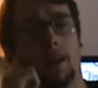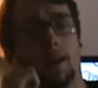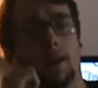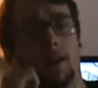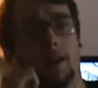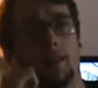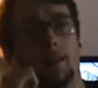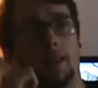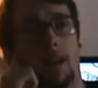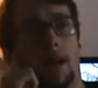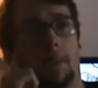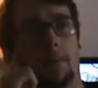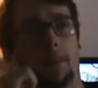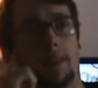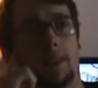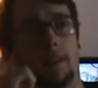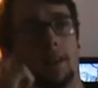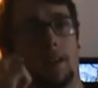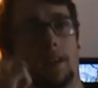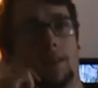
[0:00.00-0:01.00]
a
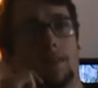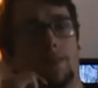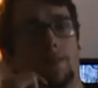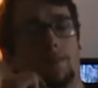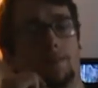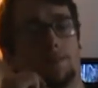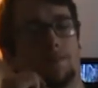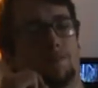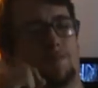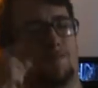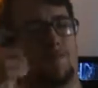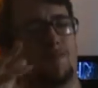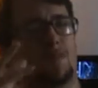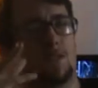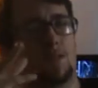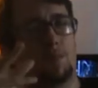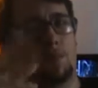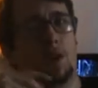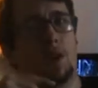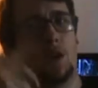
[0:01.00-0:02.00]
topic
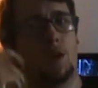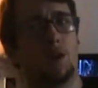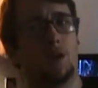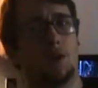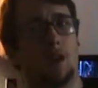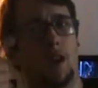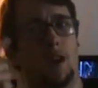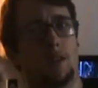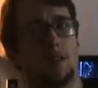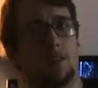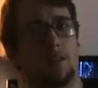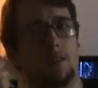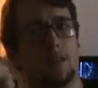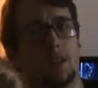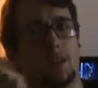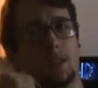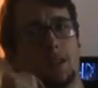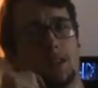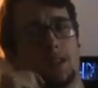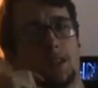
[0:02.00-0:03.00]
that's been going around
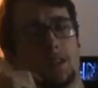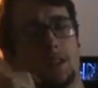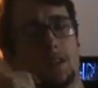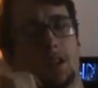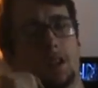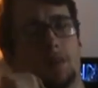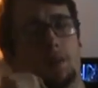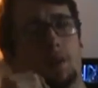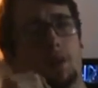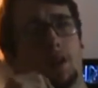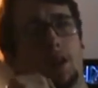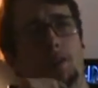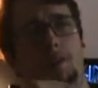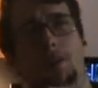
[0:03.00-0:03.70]
the community